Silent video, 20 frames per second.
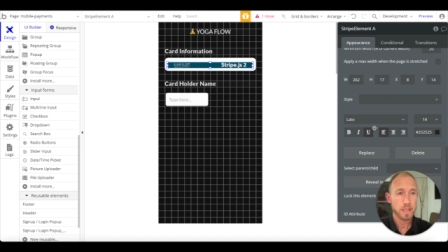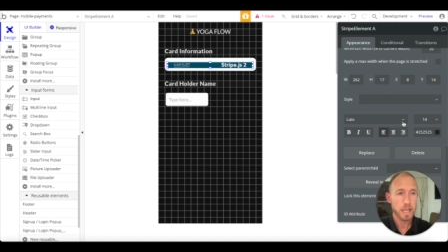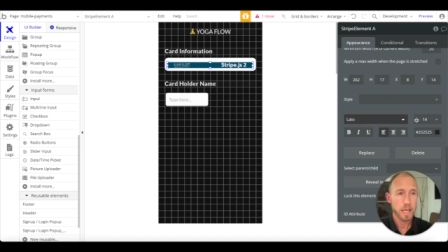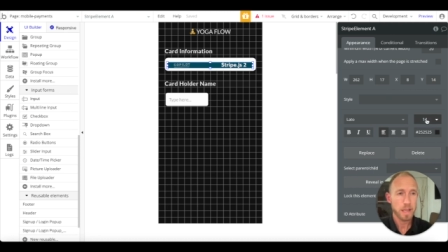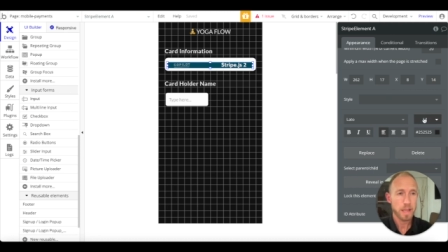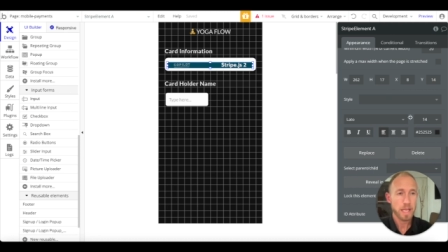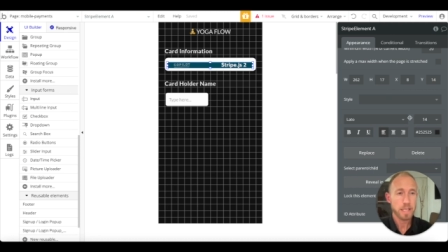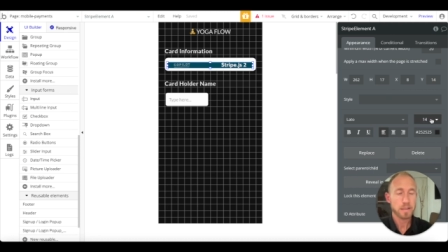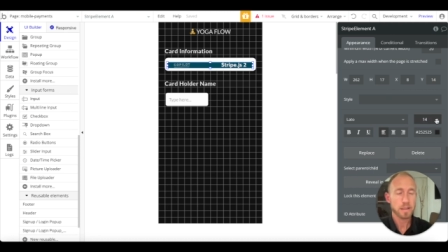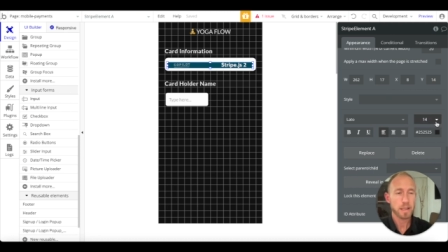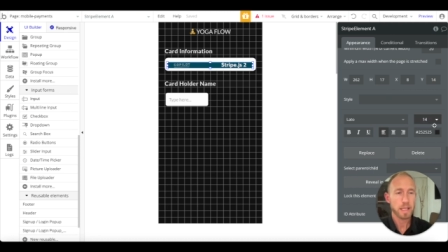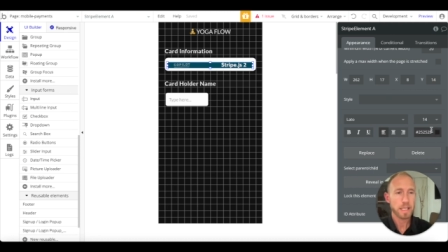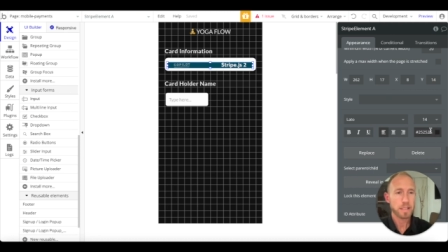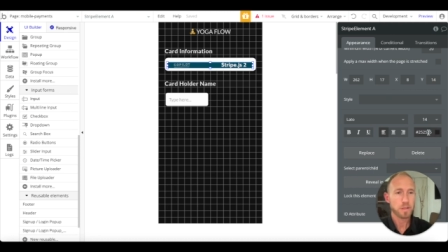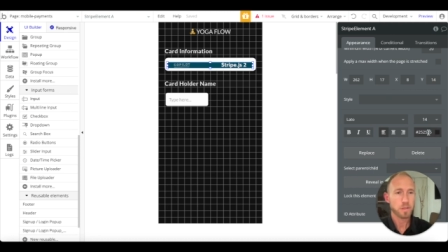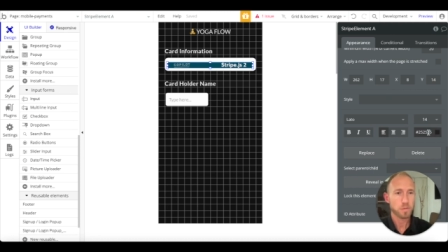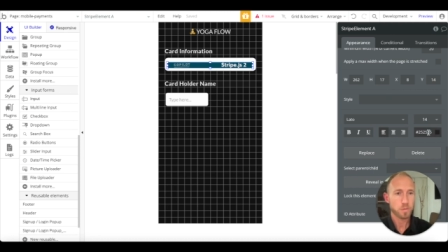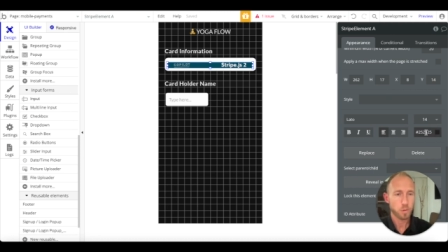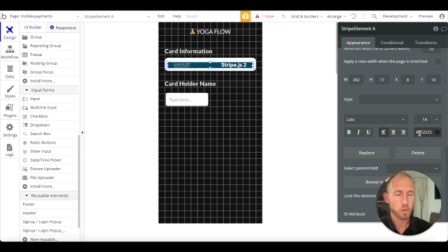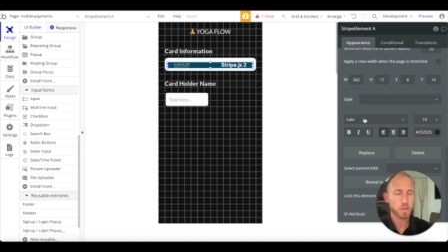Yeah, that's
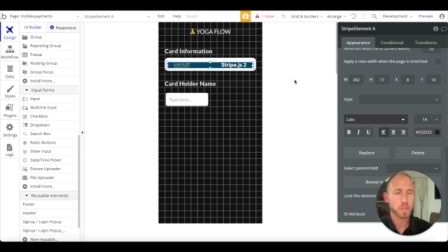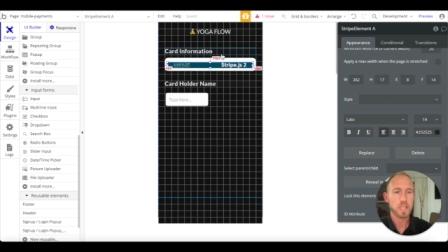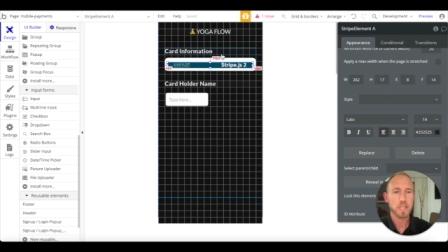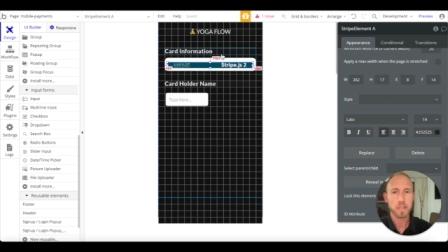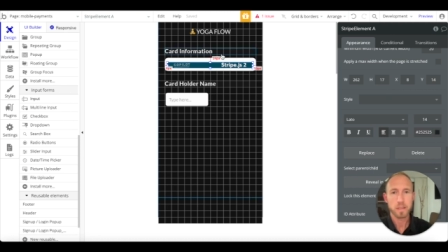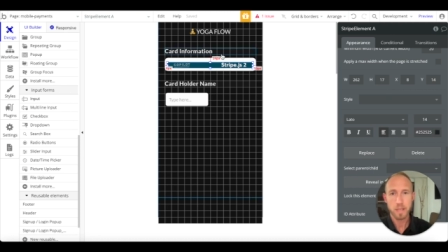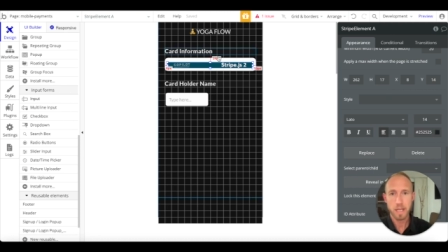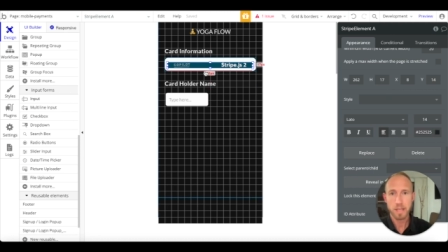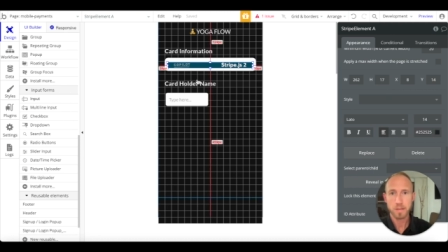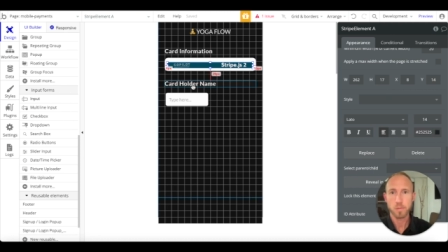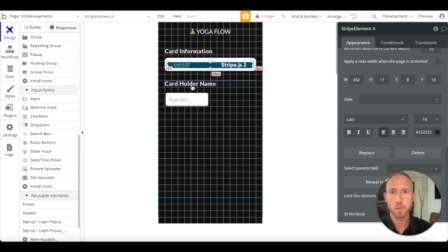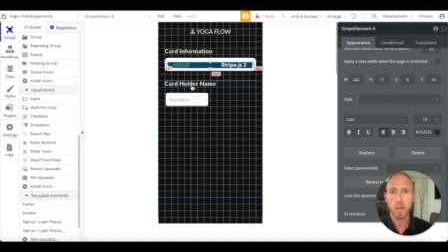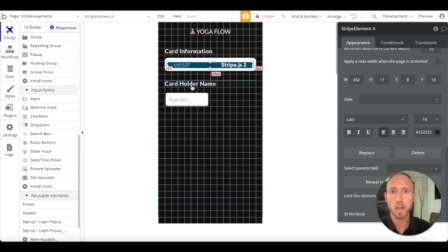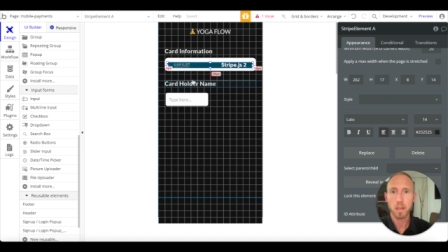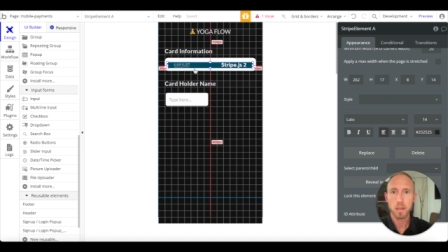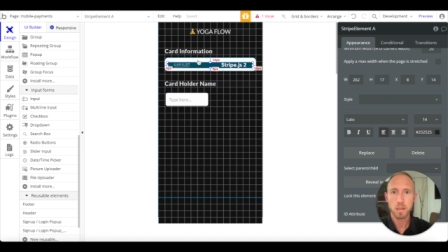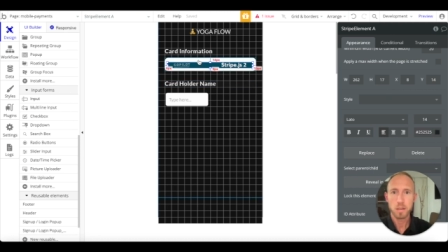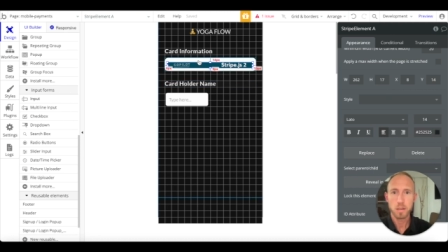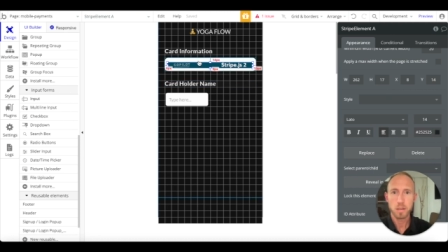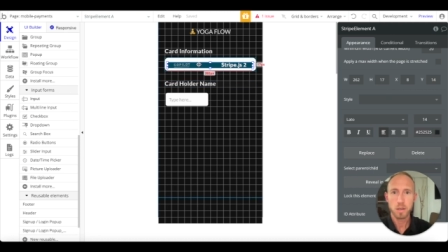Lato 14 as well.